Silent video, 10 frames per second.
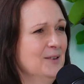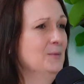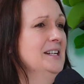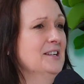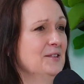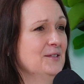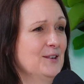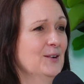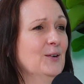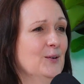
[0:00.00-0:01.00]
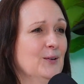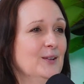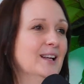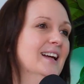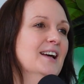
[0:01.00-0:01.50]
we don't
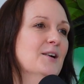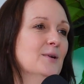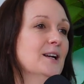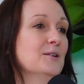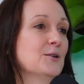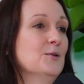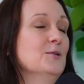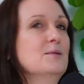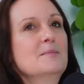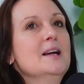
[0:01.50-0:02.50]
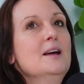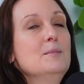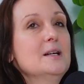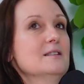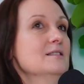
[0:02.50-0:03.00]
call them,
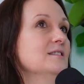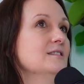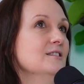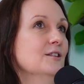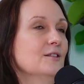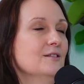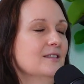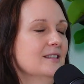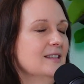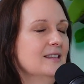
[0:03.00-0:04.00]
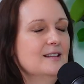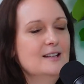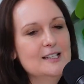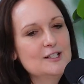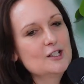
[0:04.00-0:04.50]
because
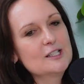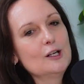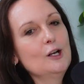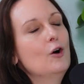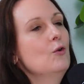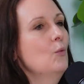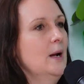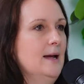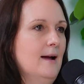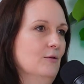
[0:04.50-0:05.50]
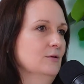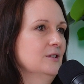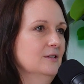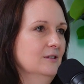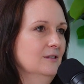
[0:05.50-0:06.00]
it's just a long way
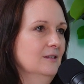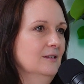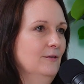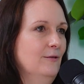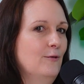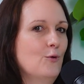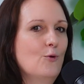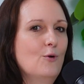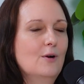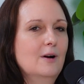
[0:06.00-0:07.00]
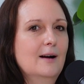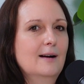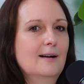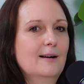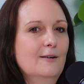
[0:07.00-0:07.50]
out for
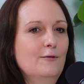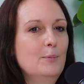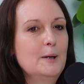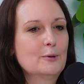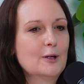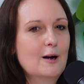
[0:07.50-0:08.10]
people to